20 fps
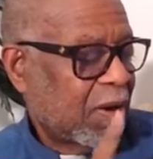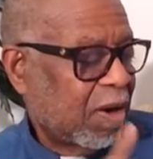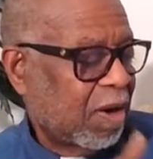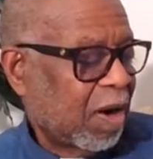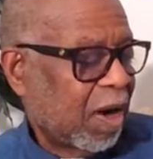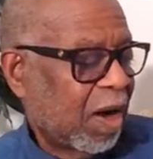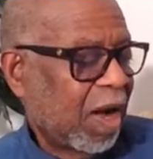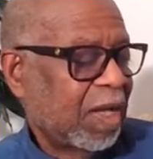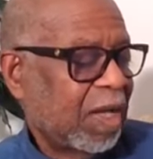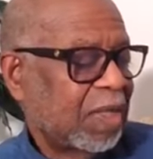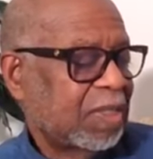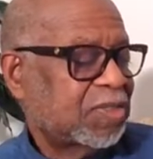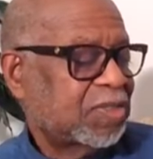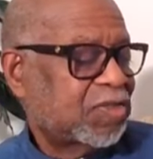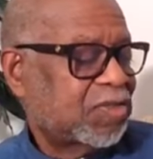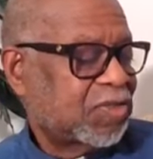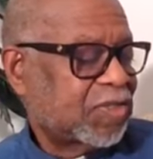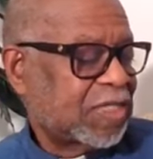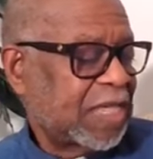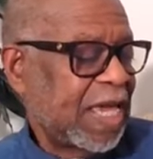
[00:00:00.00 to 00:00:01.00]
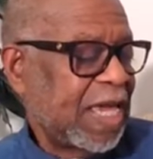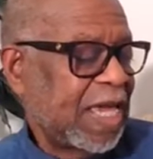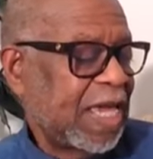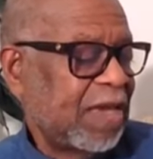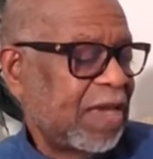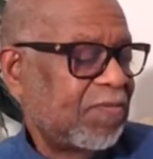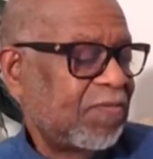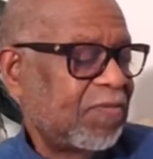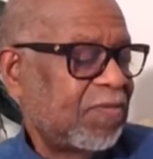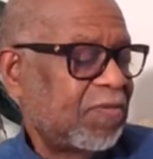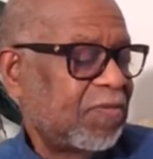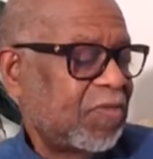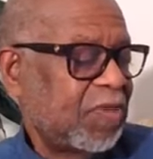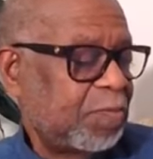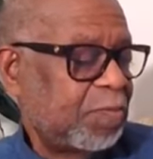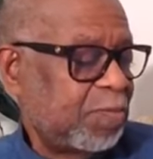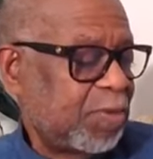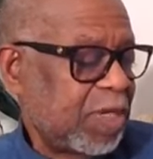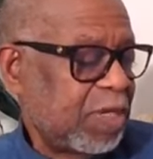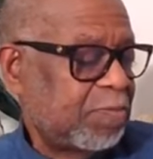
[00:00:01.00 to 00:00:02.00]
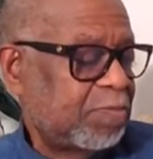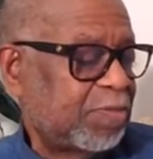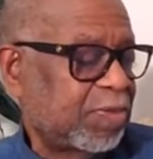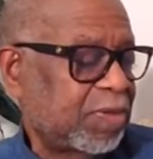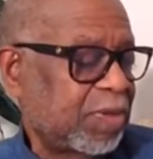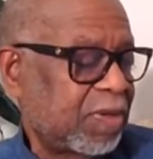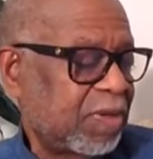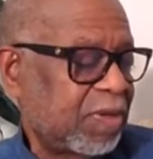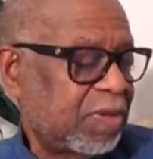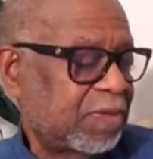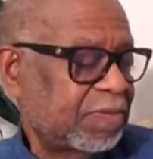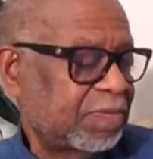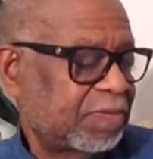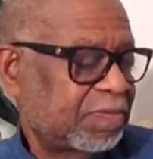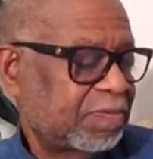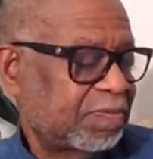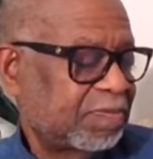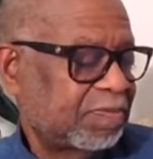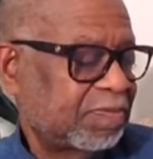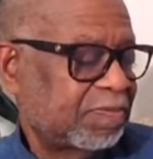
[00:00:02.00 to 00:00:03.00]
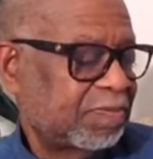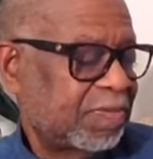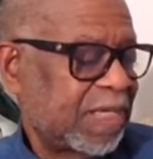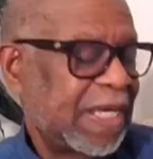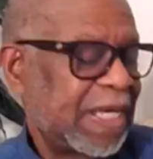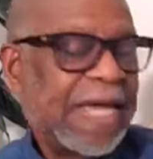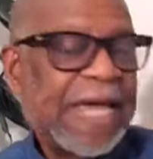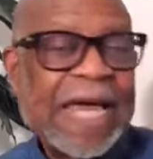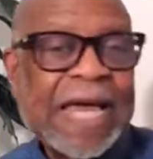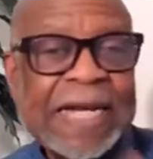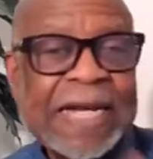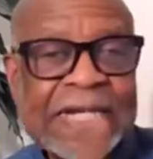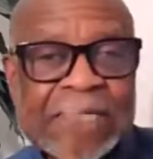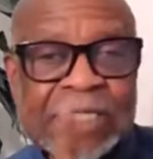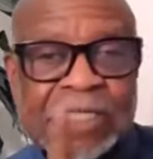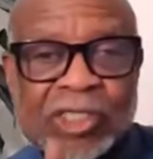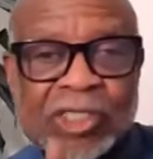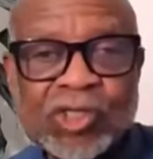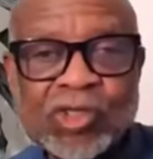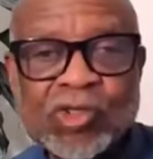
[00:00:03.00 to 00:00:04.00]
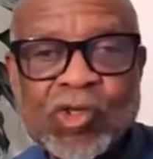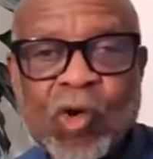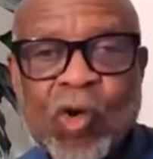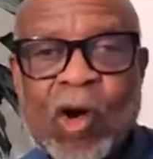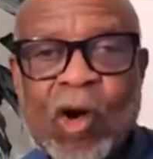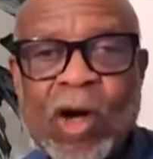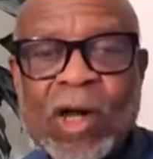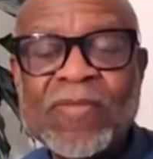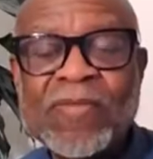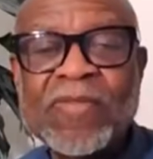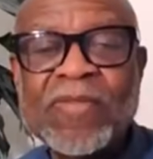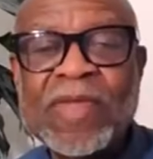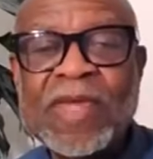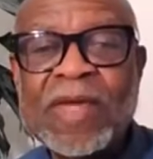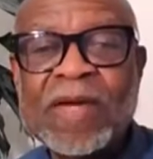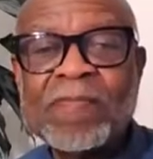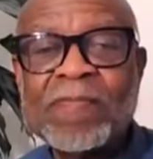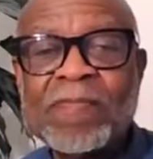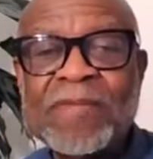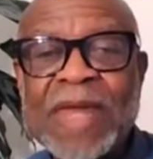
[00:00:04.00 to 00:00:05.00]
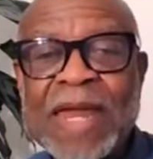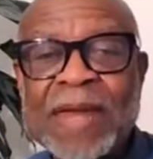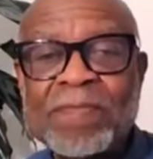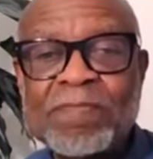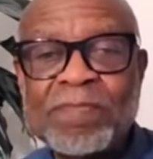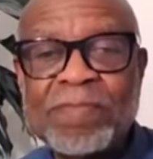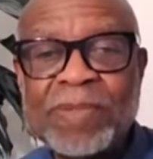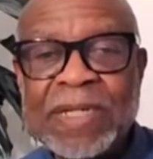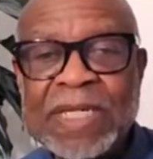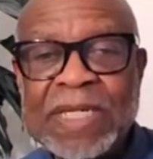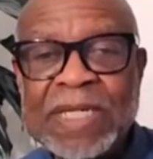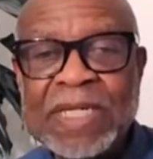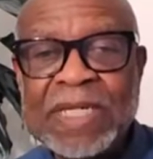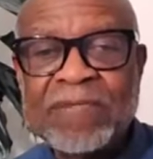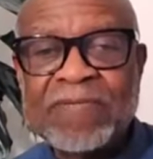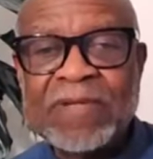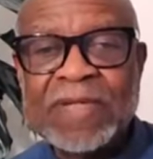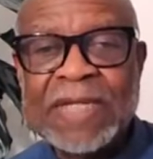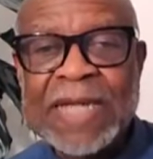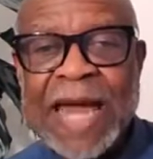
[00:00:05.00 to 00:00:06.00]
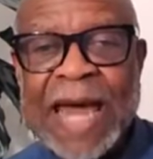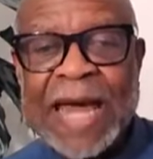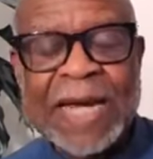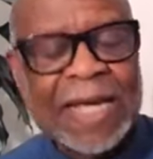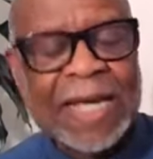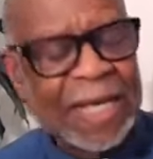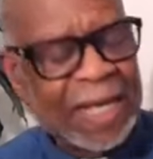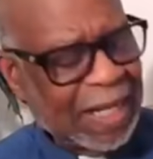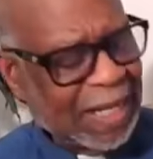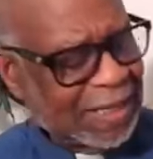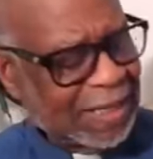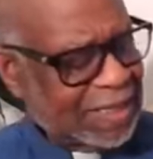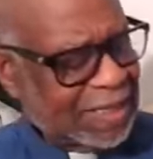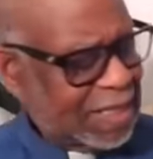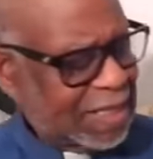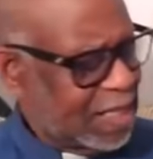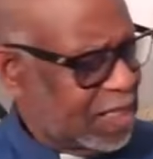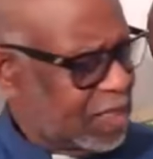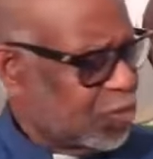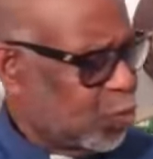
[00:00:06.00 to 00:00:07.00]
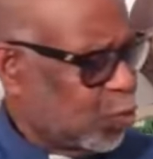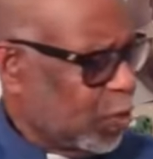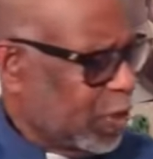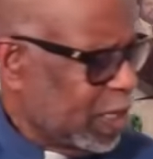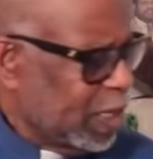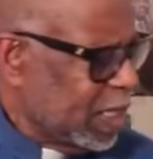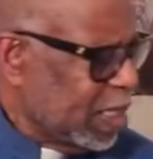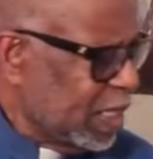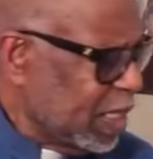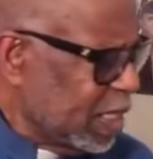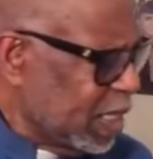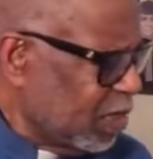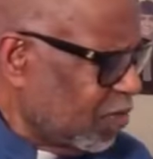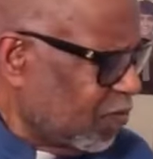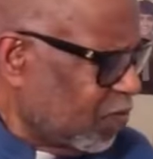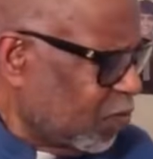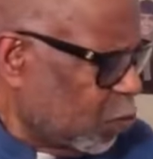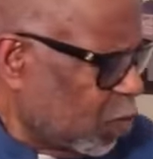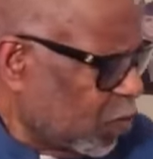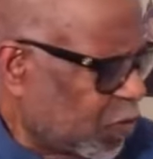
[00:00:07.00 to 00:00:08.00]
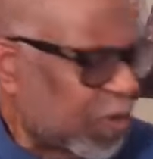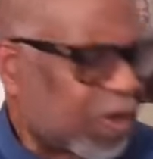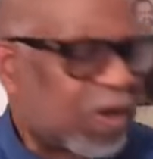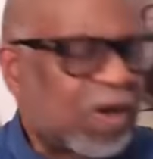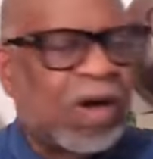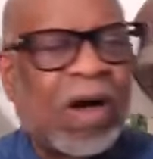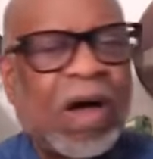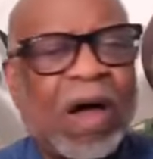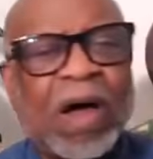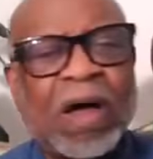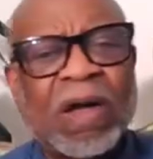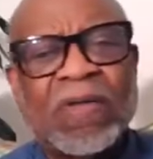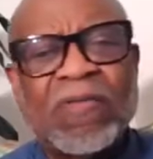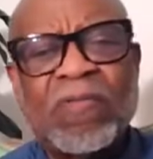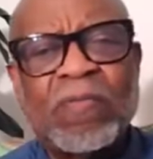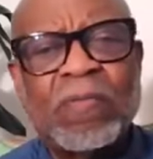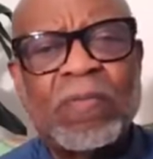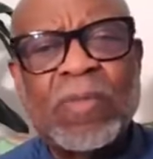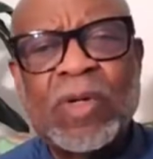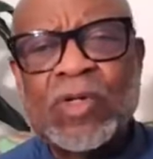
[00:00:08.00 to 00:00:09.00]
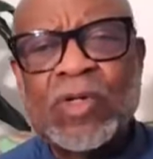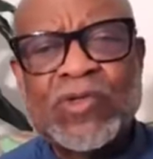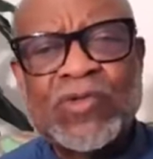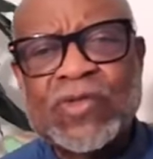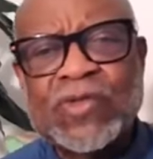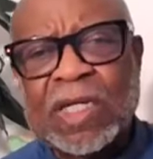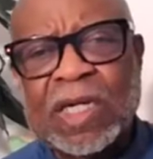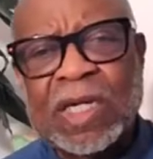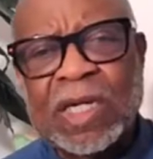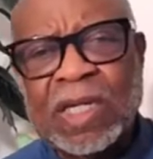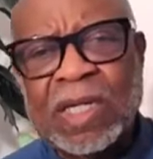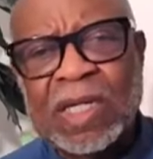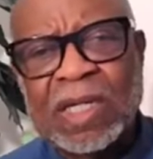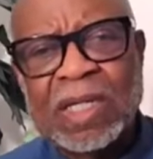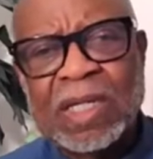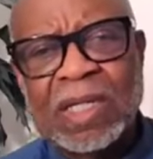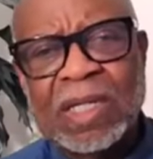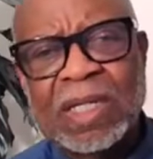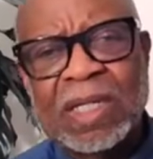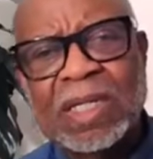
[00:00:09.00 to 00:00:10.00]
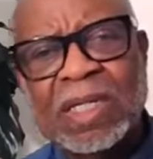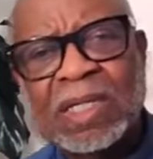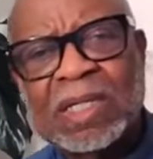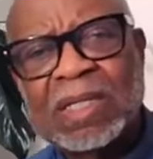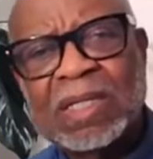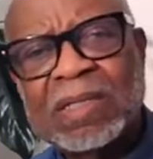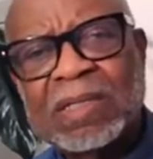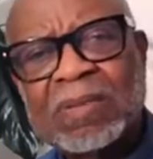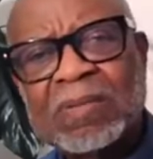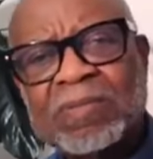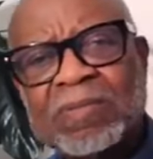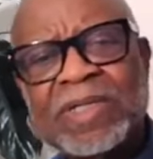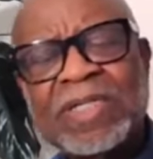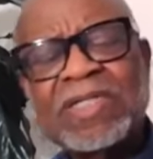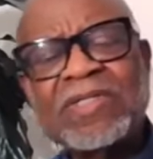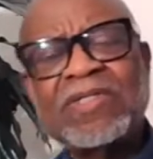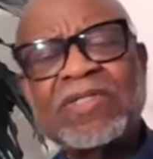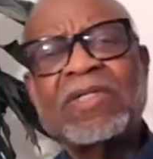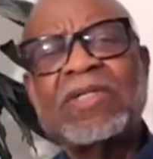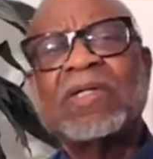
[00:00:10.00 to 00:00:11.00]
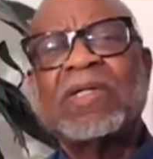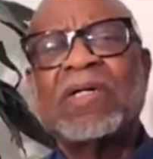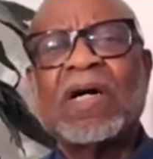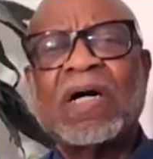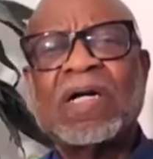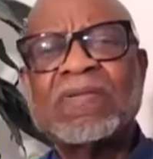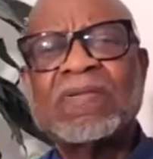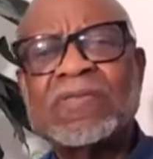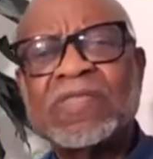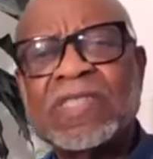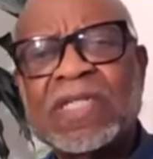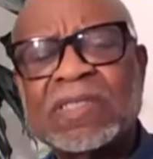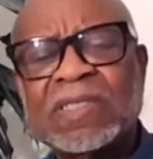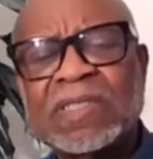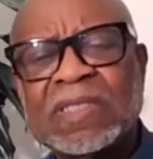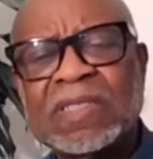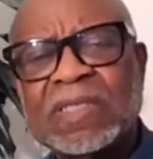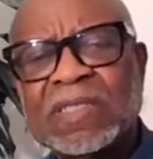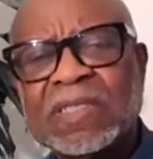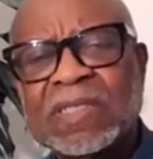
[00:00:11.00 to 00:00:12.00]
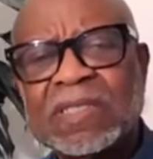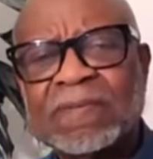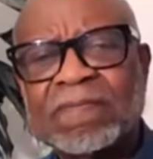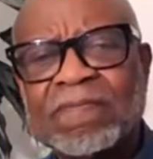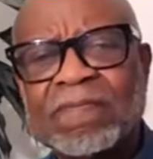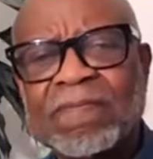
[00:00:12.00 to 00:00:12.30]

God saved the people and destroyed them that believed not. Saints, we live with a God of mercy, but he's still a God of justice.